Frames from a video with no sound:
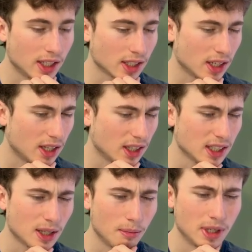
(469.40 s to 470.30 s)

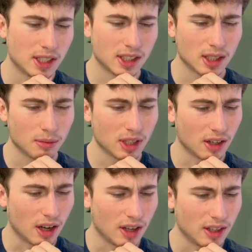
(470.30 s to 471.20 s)
Unless I'm missing something,
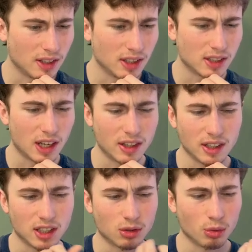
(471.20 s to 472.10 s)
I
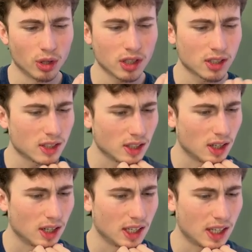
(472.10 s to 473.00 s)
think this works.
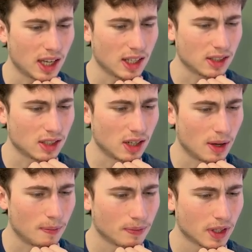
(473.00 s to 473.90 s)
He can't.
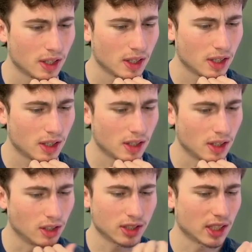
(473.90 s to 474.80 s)
It
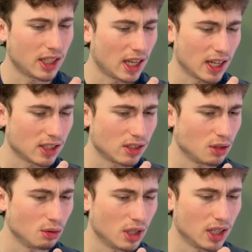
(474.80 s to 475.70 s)
looks like he has
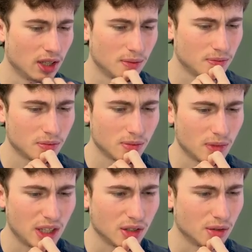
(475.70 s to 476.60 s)
to
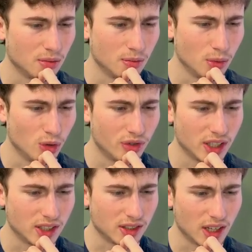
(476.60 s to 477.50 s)
either move
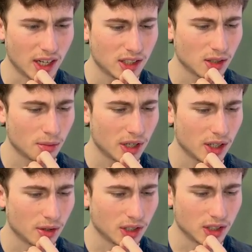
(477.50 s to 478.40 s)
his knight somewhere
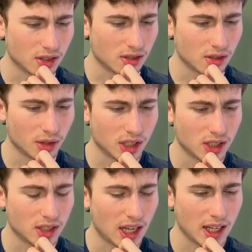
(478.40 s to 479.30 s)
or
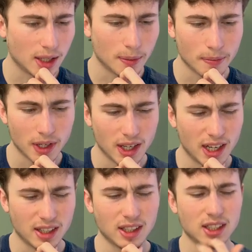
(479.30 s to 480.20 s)
just take. And
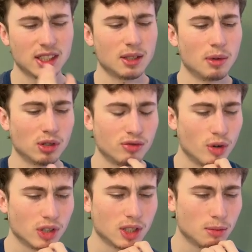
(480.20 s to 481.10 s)
I think this is the most
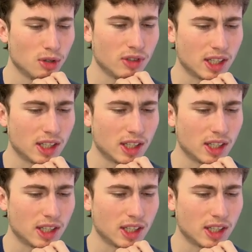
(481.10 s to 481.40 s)
forcing move.